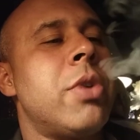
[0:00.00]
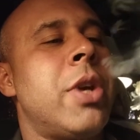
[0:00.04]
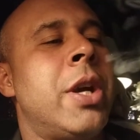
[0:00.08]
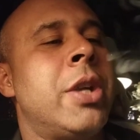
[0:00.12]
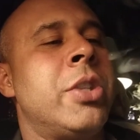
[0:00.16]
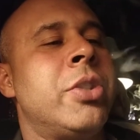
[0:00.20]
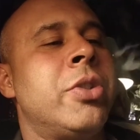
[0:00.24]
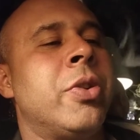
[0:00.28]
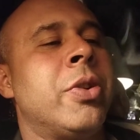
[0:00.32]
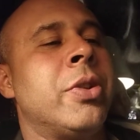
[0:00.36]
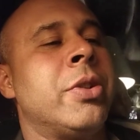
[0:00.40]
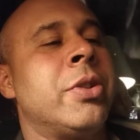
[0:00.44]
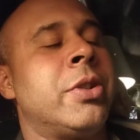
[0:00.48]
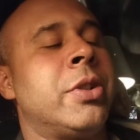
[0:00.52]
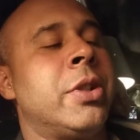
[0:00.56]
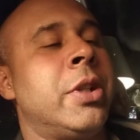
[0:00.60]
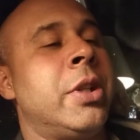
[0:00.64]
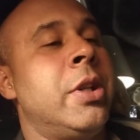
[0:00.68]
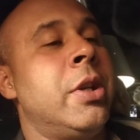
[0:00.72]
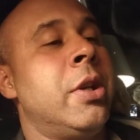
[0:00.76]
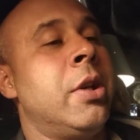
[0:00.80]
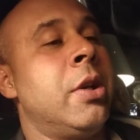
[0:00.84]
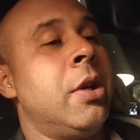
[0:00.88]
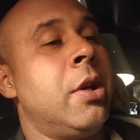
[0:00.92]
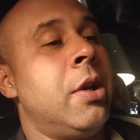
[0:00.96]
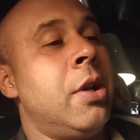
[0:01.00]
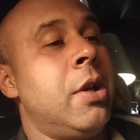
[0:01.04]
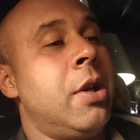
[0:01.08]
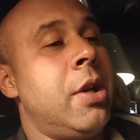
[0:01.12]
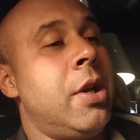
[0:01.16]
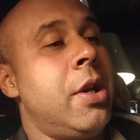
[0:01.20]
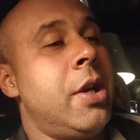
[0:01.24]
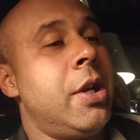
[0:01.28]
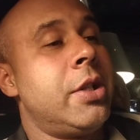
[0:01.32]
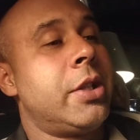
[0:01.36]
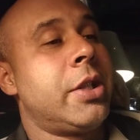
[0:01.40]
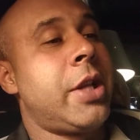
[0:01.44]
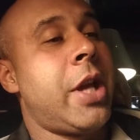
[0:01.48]
as you can see
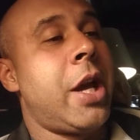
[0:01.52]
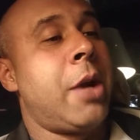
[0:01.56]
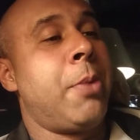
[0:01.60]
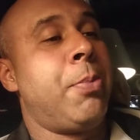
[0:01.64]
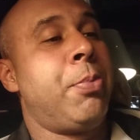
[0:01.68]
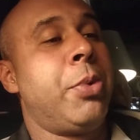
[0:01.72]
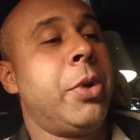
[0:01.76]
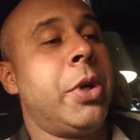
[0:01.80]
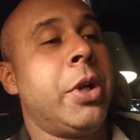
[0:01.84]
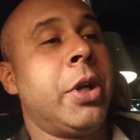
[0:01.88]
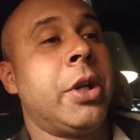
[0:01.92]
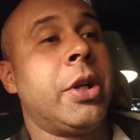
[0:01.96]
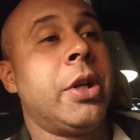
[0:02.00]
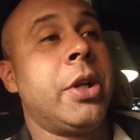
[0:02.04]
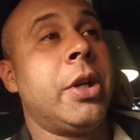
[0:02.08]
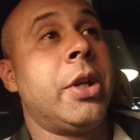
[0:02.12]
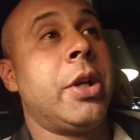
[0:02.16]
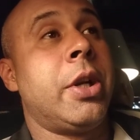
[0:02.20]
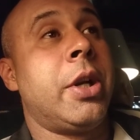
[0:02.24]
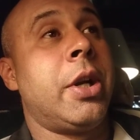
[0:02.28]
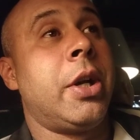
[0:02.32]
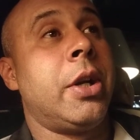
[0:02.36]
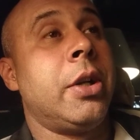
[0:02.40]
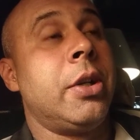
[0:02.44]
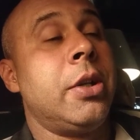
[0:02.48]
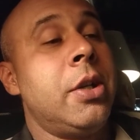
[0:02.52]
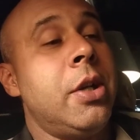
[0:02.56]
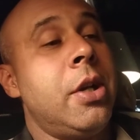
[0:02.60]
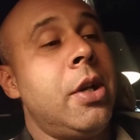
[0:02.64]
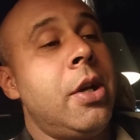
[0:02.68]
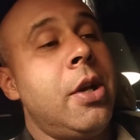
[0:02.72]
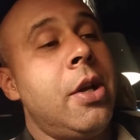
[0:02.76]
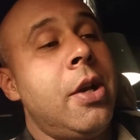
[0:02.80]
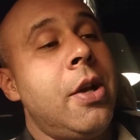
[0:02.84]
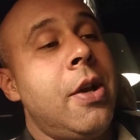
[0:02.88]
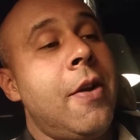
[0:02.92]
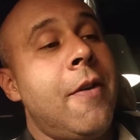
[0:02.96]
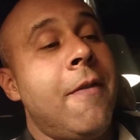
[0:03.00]
it's got a pretty good uh,
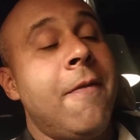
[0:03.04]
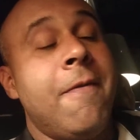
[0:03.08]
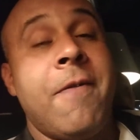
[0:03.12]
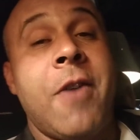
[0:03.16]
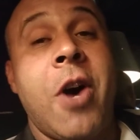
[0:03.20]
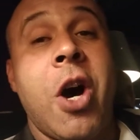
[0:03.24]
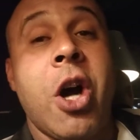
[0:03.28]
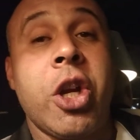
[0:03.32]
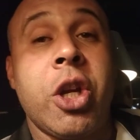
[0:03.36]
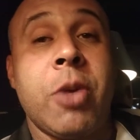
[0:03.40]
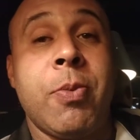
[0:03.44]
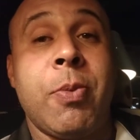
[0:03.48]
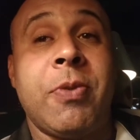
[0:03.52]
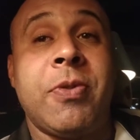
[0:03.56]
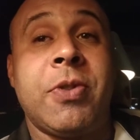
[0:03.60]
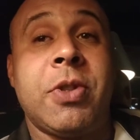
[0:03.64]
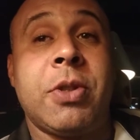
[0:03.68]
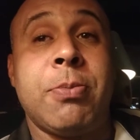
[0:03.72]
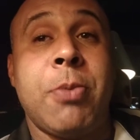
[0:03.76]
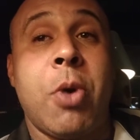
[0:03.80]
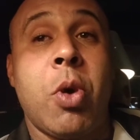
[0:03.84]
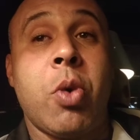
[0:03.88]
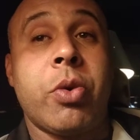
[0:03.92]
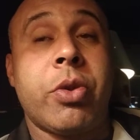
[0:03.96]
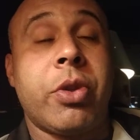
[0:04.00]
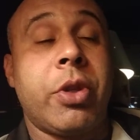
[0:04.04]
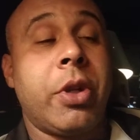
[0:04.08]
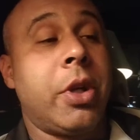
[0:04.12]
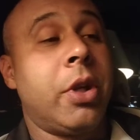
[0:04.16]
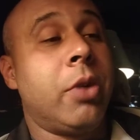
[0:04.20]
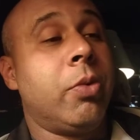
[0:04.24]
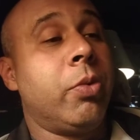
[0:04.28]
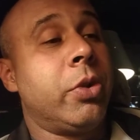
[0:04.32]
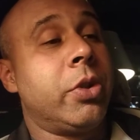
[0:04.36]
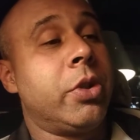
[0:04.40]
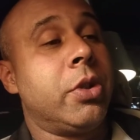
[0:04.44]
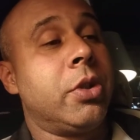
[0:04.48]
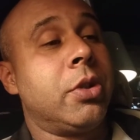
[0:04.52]
volume of smoke
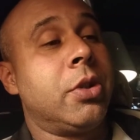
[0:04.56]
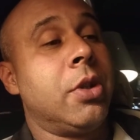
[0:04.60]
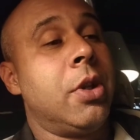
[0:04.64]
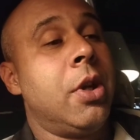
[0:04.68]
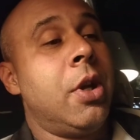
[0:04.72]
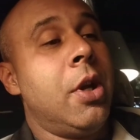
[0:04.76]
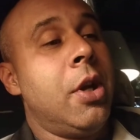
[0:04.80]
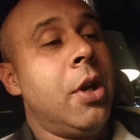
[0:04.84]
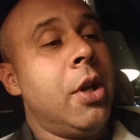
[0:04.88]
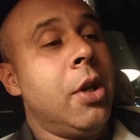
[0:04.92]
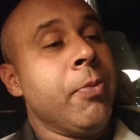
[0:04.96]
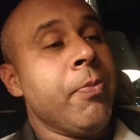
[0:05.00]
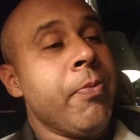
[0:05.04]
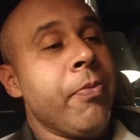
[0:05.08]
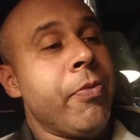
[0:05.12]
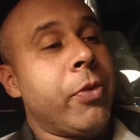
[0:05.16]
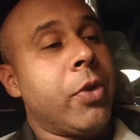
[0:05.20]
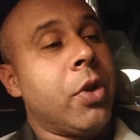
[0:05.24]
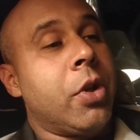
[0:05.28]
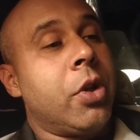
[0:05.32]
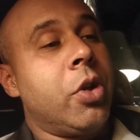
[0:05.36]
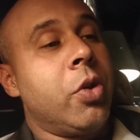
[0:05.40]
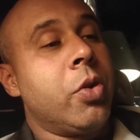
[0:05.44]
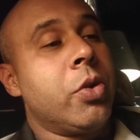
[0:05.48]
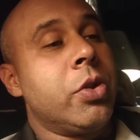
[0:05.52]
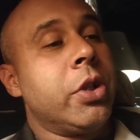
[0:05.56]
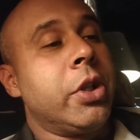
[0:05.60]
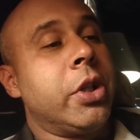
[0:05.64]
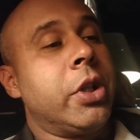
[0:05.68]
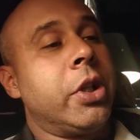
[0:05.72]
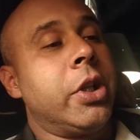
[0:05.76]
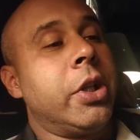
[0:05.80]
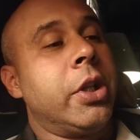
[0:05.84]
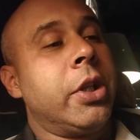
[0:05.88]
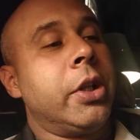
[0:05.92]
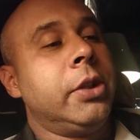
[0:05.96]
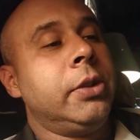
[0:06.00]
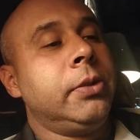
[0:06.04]
there which is usually
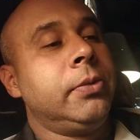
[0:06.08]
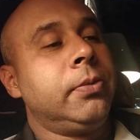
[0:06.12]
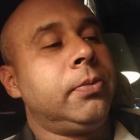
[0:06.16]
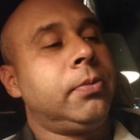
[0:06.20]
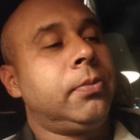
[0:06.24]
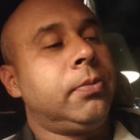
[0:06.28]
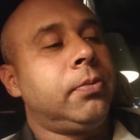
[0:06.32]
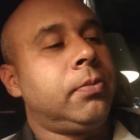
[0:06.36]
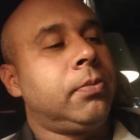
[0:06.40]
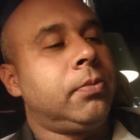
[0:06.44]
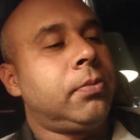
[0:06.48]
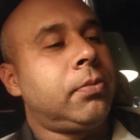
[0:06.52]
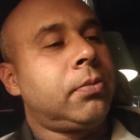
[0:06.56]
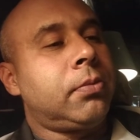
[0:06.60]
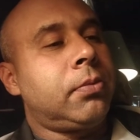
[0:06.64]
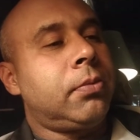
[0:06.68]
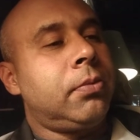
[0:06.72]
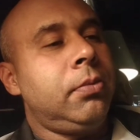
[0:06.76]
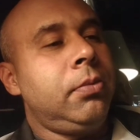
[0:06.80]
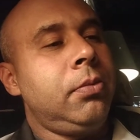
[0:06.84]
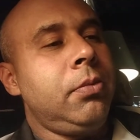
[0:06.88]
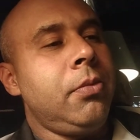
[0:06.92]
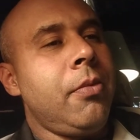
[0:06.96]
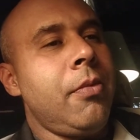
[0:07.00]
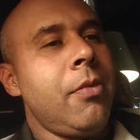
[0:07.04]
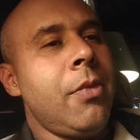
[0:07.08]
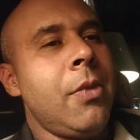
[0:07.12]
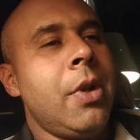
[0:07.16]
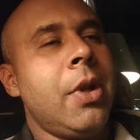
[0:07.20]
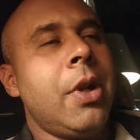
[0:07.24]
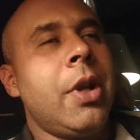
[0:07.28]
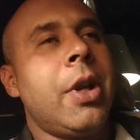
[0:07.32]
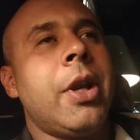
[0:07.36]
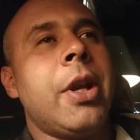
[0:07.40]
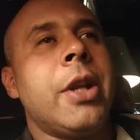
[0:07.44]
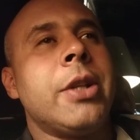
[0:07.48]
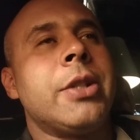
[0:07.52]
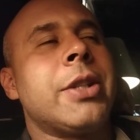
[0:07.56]
good
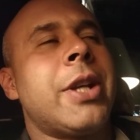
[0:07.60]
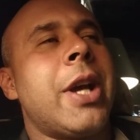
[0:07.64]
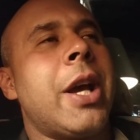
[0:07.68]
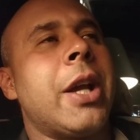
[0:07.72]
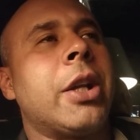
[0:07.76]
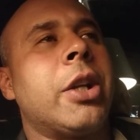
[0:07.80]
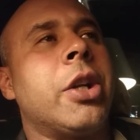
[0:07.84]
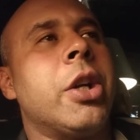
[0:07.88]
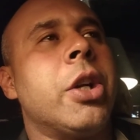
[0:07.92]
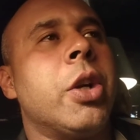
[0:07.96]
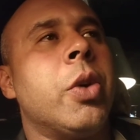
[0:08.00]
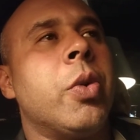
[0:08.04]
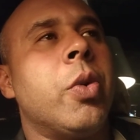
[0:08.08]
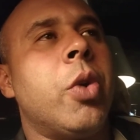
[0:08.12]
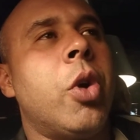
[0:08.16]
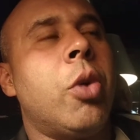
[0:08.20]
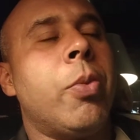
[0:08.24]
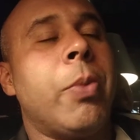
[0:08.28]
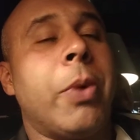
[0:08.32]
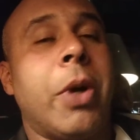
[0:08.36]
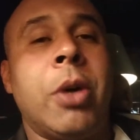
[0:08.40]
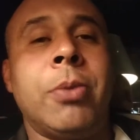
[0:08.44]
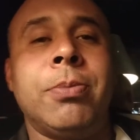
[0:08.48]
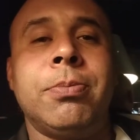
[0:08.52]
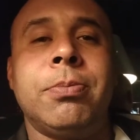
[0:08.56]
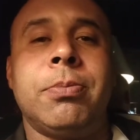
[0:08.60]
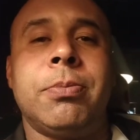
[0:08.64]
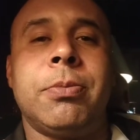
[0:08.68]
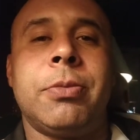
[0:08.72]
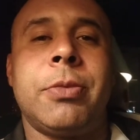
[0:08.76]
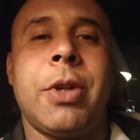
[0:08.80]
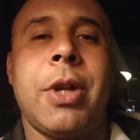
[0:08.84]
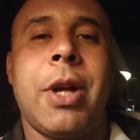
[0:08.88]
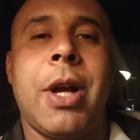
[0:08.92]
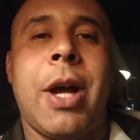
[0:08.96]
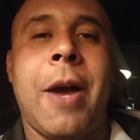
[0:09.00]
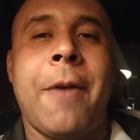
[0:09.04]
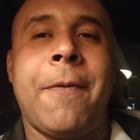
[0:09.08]
and it's got good aroma oh
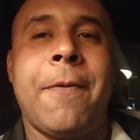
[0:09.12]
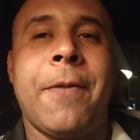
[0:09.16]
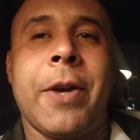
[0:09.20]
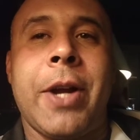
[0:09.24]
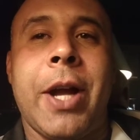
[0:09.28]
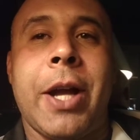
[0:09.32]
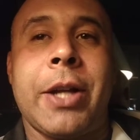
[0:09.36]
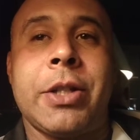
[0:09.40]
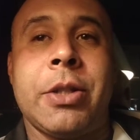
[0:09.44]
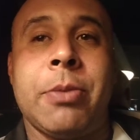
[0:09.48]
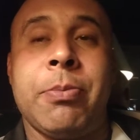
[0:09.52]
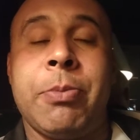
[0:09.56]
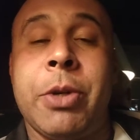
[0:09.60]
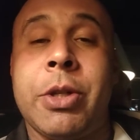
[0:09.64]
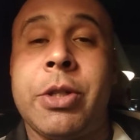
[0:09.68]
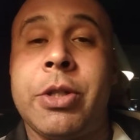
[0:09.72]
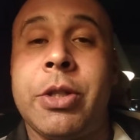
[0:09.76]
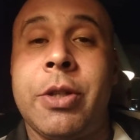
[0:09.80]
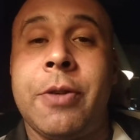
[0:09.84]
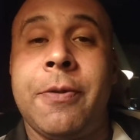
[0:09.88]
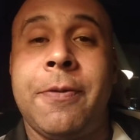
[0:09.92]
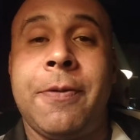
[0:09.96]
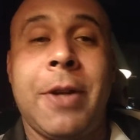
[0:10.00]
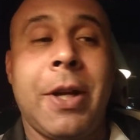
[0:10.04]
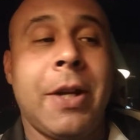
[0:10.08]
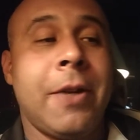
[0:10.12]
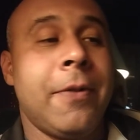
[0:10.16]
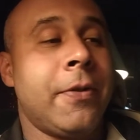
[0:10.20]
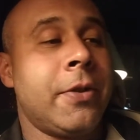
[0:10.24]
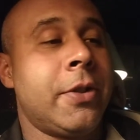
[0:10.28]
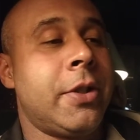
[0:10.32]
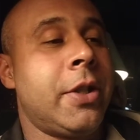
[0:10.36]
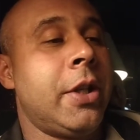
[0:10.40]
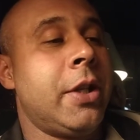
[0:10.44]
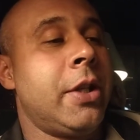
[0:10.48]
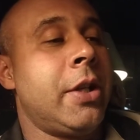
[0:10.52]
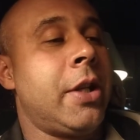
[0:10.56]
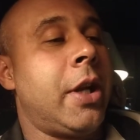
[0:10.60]
I forgot to mention the
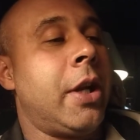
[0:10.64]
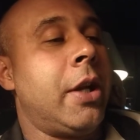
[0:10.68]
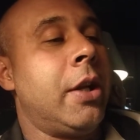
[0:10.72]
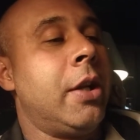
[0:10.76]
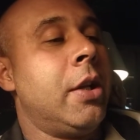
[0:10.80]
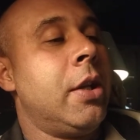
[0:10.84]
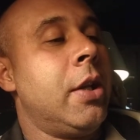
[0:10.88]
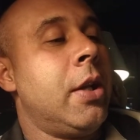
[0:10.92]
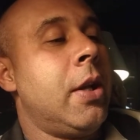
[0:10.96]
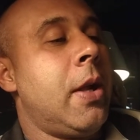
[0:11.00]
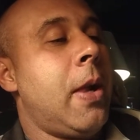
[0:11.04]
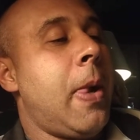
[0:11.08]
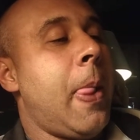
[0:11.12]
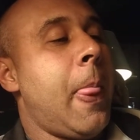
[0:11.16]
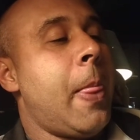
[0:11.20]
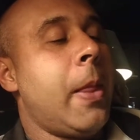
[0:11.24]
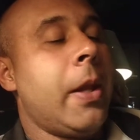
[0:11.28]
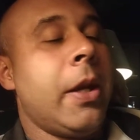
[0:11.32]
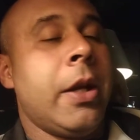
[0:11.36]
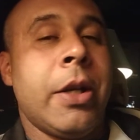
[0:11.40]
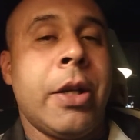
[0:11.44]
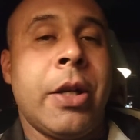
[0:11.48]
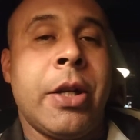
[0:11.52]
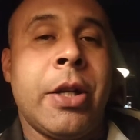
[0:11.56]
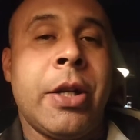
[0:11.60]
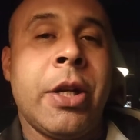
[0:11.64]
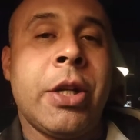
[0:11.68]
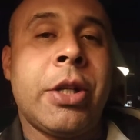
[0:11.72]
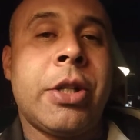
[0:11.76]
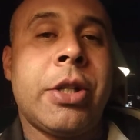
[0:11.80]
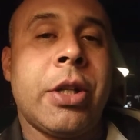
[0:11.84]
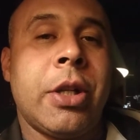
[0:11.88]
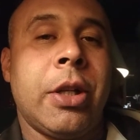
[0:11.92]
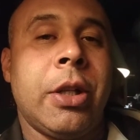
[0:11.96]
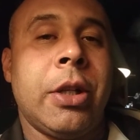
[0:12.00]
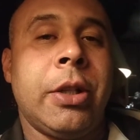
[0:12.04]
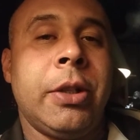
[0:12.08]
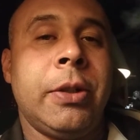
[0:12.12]
flavors didn't I
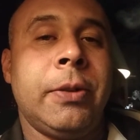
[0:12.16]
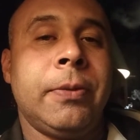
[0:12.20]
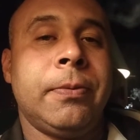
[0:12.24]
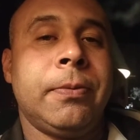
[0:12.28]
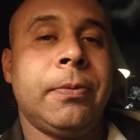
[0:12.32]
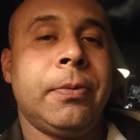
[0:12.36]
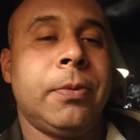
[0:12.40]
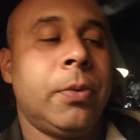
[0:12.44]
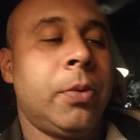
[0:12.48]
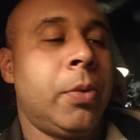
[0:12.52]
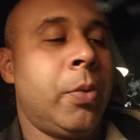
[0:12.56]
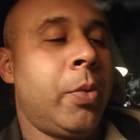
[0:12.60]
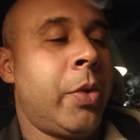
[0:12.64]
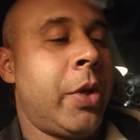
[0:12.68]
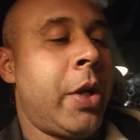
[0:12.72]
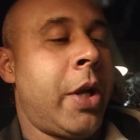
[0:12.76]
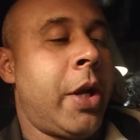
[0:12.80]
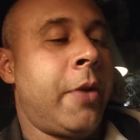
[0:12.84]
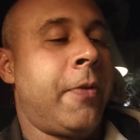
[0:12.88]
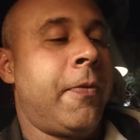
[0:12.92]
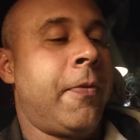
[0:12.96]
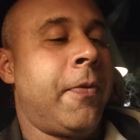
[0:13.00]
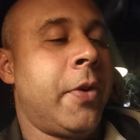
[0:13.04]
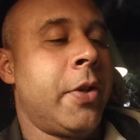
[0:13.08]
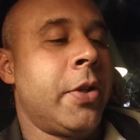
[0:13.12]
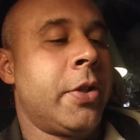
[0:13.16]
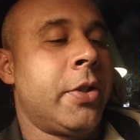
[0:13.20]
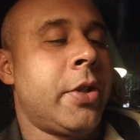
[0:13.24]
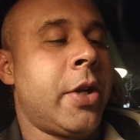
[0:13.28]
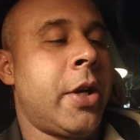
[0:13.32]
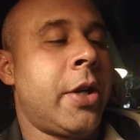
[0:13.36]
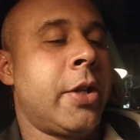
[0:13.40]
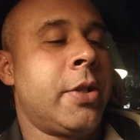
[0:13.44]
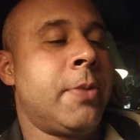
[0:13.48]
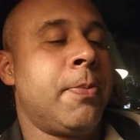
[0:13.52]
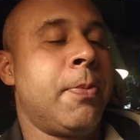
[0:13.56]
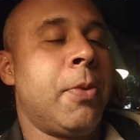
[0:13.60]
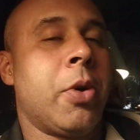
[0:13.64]
initially when I first
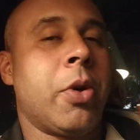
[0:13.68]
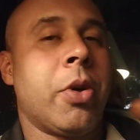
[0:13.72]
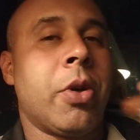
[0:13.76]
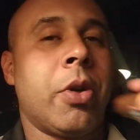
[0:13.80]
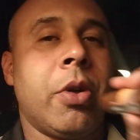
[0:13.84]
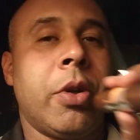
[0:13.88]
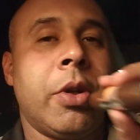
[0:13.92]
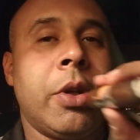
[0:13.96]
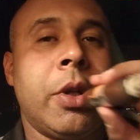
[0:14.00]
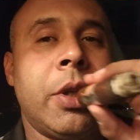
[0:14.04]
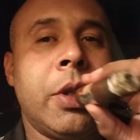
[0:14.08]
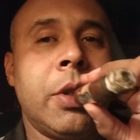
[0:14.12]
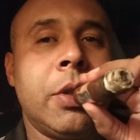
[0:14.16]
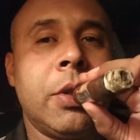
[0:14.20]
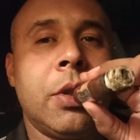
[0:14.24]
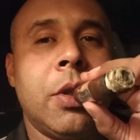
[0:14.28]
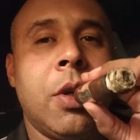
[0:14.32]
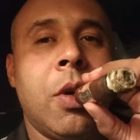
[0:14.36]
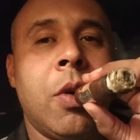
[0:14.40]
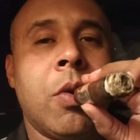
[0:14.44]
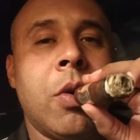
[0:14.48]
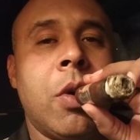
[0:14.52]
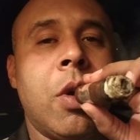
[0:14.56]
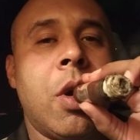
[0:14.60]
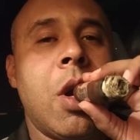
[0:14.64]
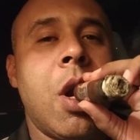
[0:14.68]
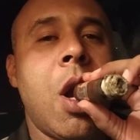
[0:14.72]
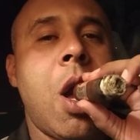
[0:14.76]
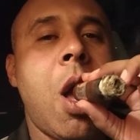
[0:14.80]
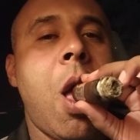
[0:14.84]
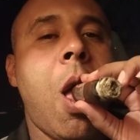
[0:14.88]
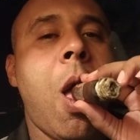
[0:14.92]
started smoking on this hold on